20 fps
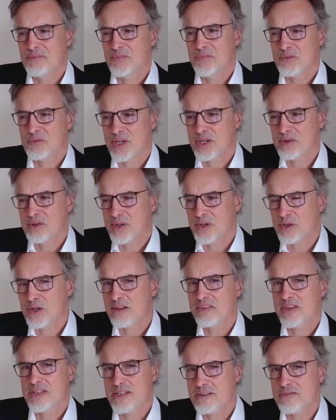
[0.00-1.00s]
you
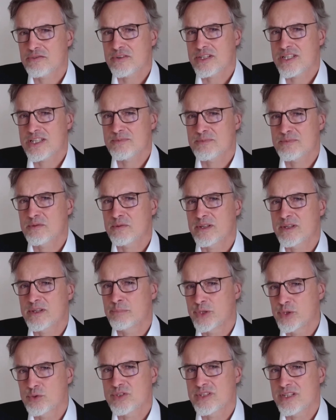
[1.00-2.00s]
have the difference between
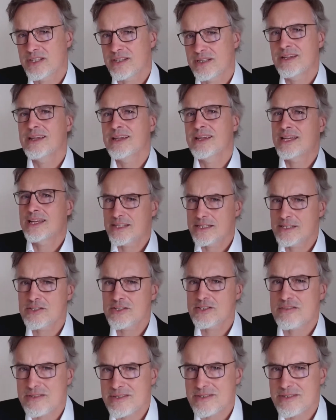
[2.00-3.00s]
beauty and
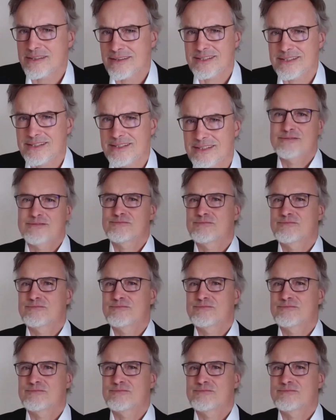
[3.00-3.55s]
interestingness.